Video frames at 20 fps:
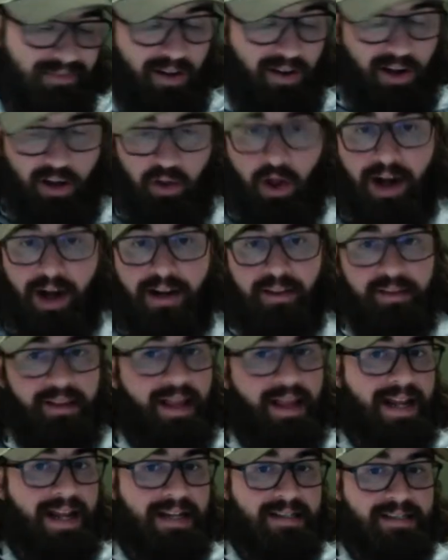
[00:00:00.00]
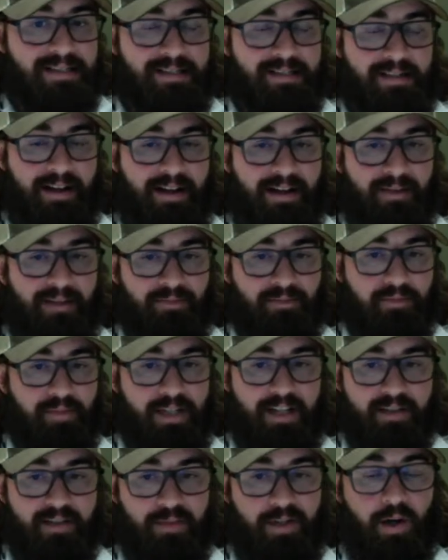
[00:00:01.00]
a lot of lakes, um,
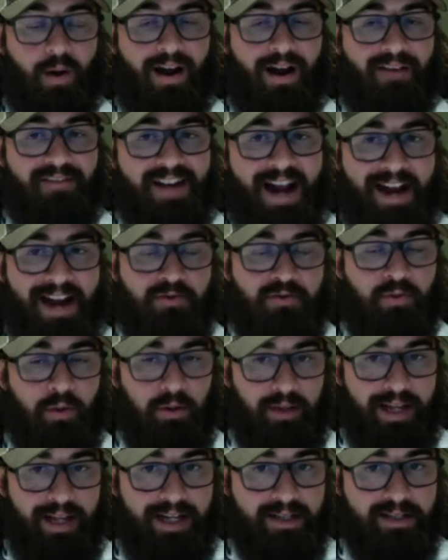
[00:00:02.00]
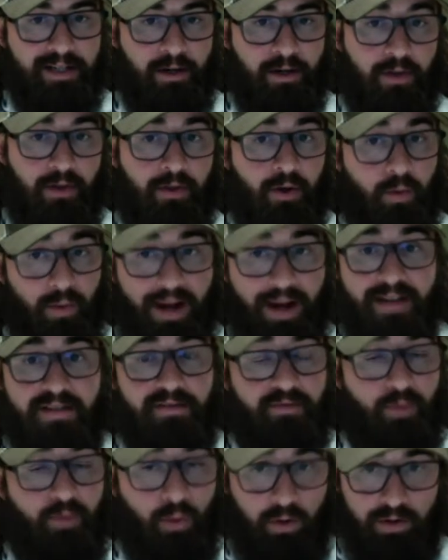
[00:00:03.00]
because we don't have natural lakes here and they're
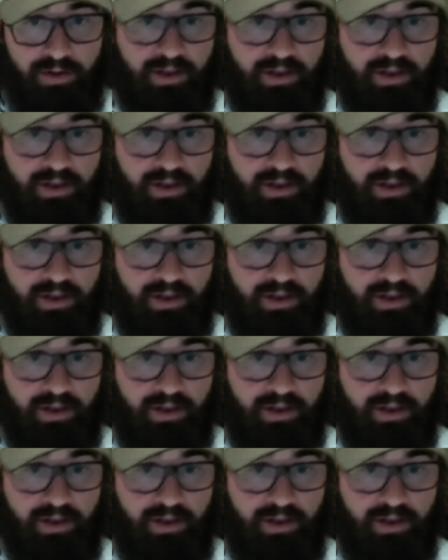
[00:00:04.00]
reservoirs,